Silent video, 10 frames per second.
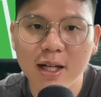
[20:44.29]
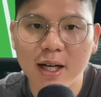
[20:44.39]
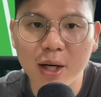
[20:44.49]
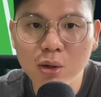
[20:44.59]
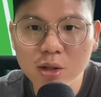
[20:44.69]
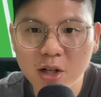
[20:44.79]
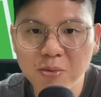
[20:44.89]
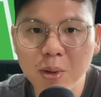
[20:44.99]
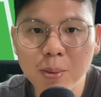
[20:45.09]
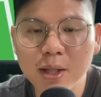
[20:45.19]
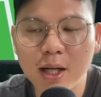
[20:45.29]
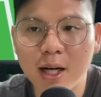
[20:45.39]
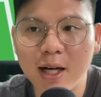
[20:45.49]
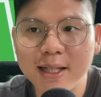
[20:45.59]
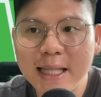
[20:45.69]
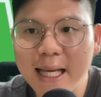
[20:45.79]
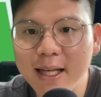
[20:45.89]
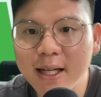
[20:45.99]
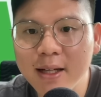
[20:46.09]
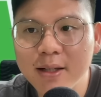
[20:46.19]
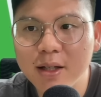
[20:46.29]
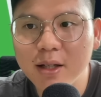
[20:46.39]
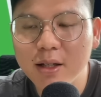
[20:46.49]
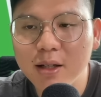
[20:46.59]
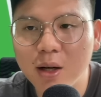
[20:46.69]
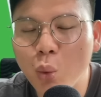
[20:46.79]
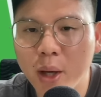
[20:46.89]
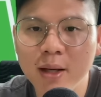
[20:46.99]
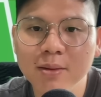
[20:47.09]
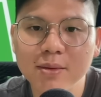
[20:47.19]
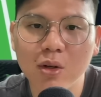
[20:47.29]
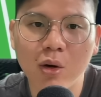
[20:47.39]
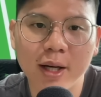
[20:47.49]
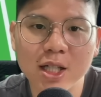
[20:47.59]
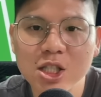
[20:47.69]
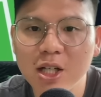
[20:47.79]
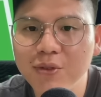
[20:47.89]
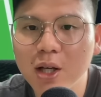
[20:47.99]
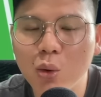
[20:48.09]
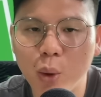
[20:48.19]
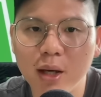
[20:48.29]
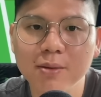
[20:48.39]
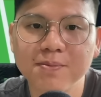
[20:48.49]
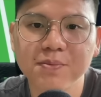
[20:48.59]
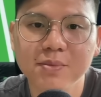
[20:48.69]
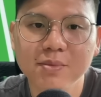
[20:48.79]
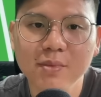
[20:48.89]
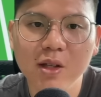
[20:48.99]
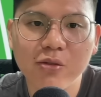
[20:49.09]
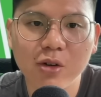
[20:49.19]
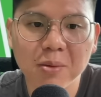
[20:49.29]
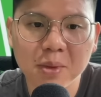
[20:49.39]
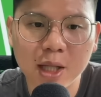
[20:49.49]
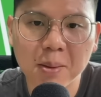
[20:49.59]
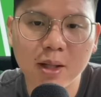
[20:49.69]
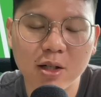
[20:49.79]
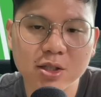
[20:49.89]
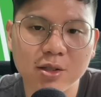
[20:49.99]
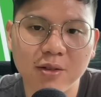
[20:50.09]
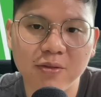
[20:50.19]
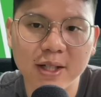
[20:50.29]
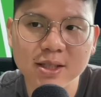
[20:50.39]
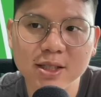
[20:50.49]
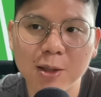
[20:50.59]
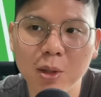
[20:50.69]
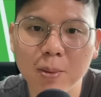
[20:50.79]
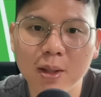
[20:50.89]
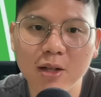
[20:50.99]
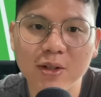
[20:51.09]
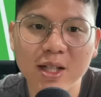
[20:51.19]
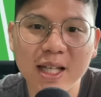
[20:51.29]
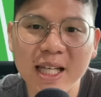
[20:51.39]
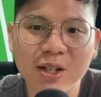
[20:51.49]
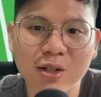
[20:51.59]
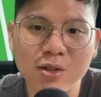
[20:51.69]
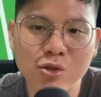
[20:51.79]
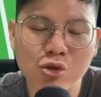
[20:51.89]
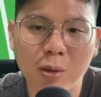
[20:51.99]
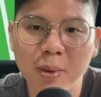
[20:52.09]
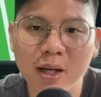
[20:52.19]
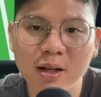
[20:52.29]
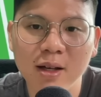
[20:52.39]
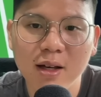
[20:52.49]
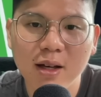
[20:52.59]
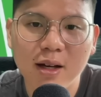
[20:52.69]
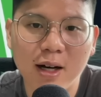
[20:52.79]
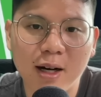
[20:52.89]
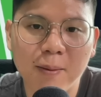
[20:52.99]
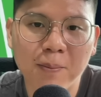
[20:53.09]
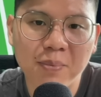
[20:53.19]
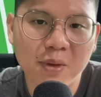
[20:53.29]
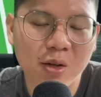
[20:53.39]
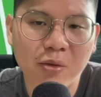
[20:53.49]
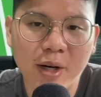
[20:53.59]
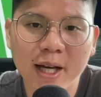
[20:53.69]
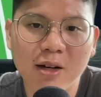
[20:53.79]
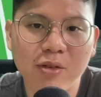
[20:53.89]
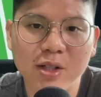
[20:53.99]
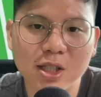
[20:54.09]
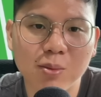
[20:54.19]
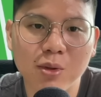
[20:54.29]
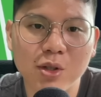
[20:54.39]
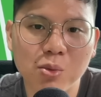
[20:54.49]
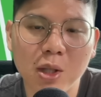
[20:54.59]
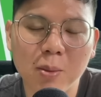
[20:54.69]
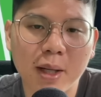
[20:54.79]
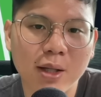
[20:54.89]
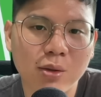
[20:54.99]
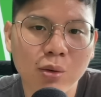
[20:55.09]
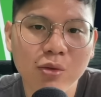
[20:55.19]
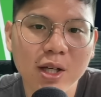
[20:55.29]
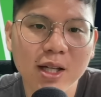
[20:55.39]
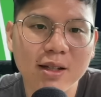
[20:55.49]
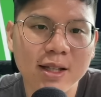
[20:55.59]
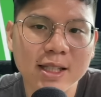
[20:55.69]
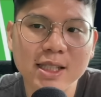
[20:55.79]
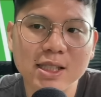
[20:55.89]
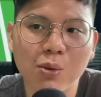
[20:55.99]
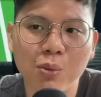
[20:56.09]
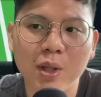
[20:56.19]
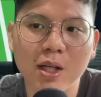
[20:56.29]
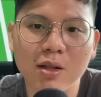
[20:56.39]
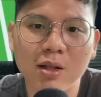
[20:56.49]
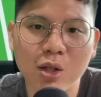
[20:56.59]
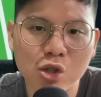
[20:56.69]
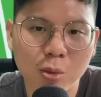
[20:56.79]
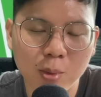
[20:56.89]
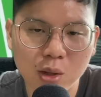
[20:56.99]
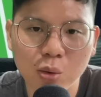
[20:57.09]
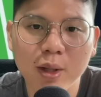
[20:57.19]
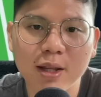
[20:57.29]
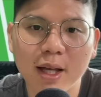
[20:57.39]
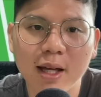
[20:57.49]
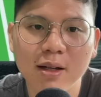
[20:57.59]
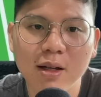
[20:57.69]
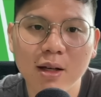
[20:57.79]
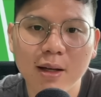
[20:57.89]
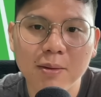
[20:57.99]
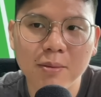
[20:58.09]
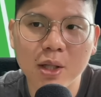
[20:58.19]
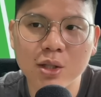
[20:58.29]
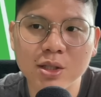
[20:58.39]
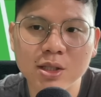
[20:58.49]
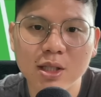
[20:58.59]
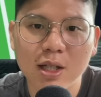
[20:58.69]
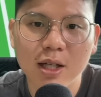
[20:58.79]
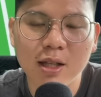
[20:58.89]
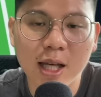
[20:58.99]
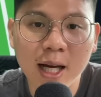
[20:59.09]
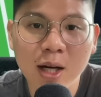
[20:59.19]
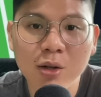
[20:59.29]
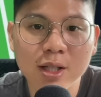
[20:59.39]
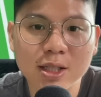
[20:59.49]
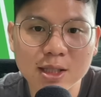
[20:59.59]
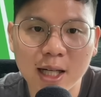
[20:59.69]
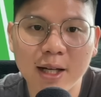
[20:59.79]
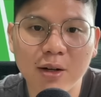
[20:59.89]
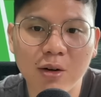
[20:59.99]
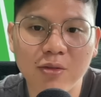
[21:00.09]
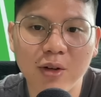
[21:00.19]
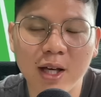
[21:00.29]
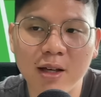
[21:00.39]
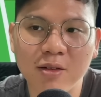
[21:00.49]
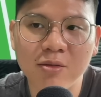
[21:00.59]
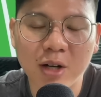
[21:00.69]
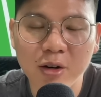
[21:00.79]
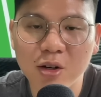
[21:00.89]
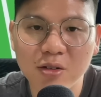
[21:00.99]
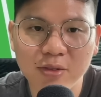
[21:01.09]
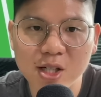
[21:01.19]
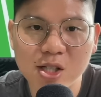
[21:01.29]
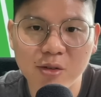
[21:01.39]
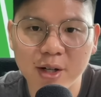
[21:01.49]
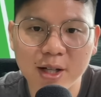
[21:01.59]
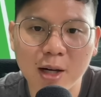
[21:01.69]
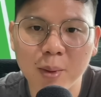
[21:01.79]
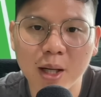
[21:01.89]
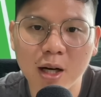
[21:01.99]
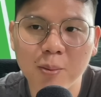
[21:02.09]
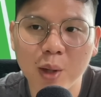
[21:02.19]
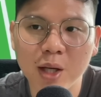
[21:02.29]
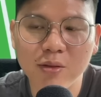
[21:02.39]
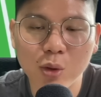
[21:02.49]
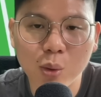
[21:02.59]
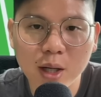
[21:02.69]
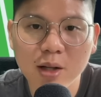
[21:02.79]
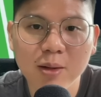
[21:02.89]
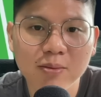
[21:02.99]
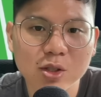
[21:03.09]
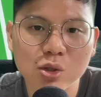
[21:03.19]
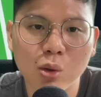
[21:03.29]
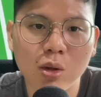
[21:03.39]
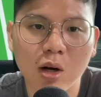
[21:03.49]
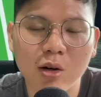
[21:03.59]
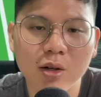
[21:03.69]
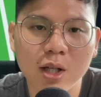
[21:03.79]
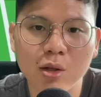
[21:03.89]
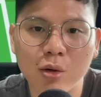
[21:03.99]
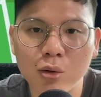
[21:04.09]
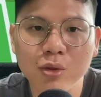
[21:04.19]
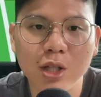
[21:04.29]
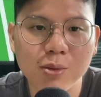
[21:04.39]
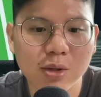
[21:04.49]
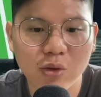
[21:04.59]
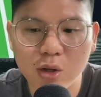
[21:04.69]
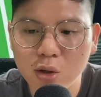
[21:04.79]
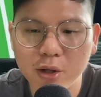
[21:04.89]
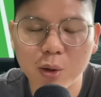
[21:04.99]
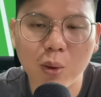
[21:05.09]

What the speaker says: I know a lot of people are tending away, or I guess shifting away, from double Arsenal defense. Some people even keen on dropping Raya, for example, this week. But I don't think this is a week that you should be doing that because they are on the start of a very good fixture run coming up. And if you held him for so long in your own teams, if you're not on a